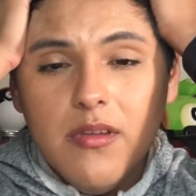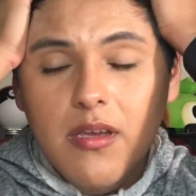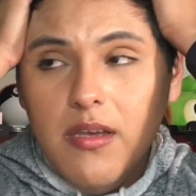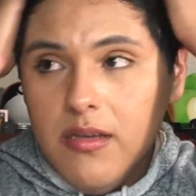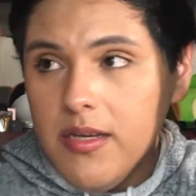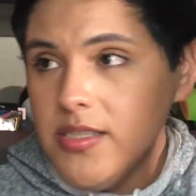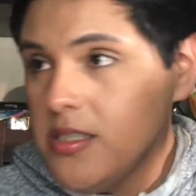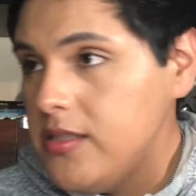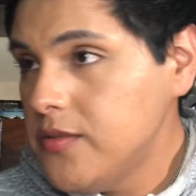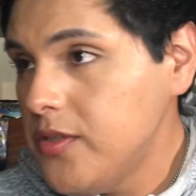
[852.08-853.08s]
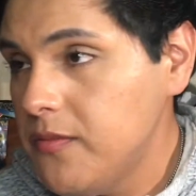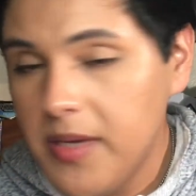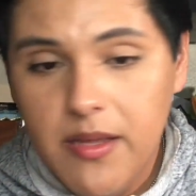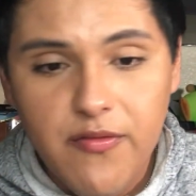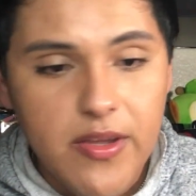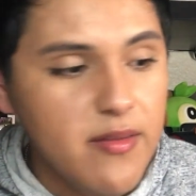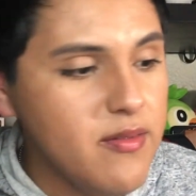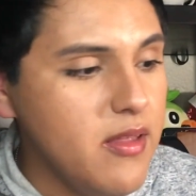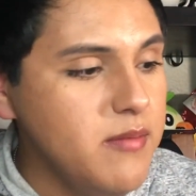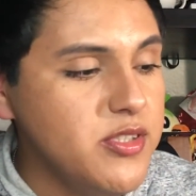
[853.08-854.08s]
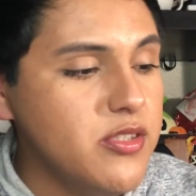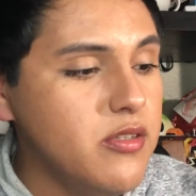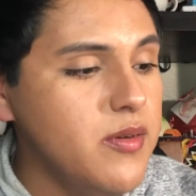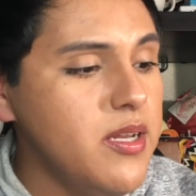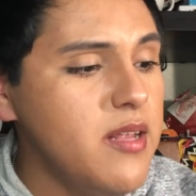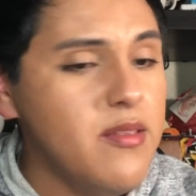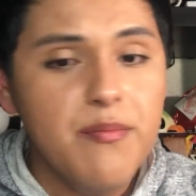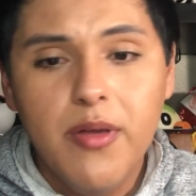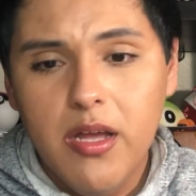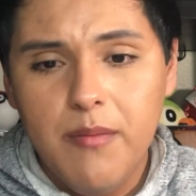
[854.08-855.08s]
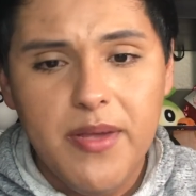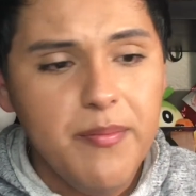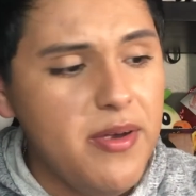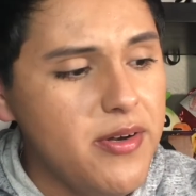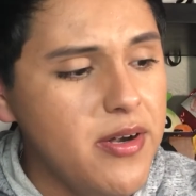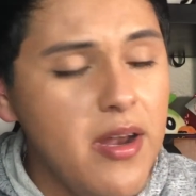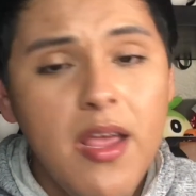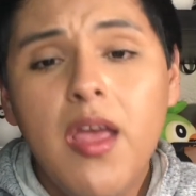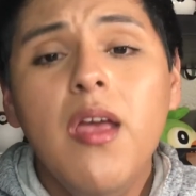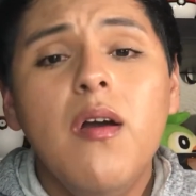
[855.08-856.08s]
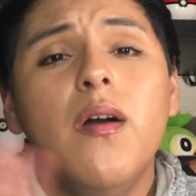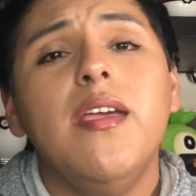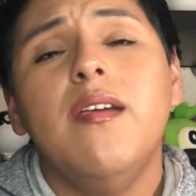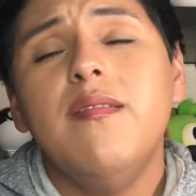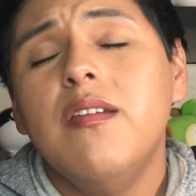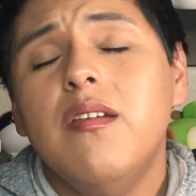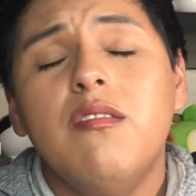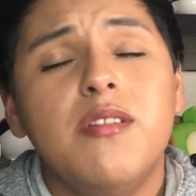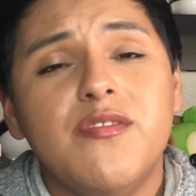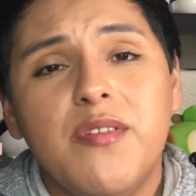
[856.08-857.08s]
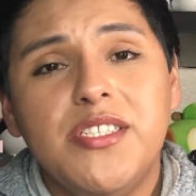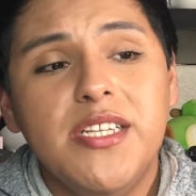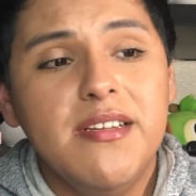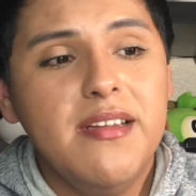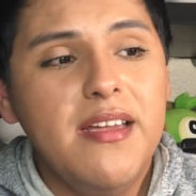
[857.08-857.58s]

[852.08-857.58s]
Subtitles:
I should at least redo my face. I'm just gonna go ahead and add some comeback powder. Okay guys, thank you so much for watching.